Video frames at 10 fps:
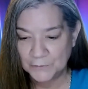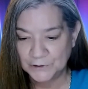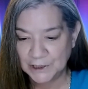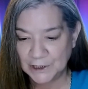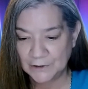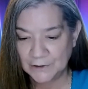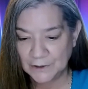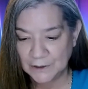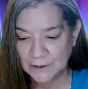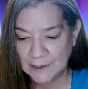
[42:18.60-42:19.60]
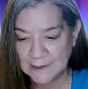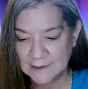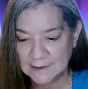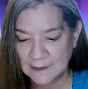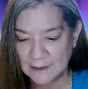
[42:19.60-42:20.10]
who shared
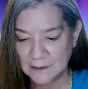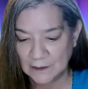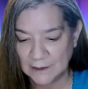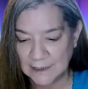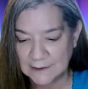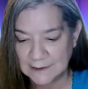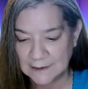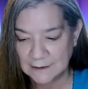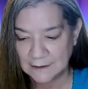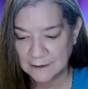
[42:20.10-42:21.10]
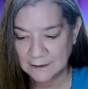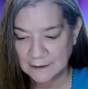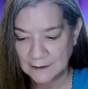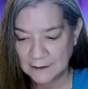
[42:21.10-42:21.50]
his LinkedIn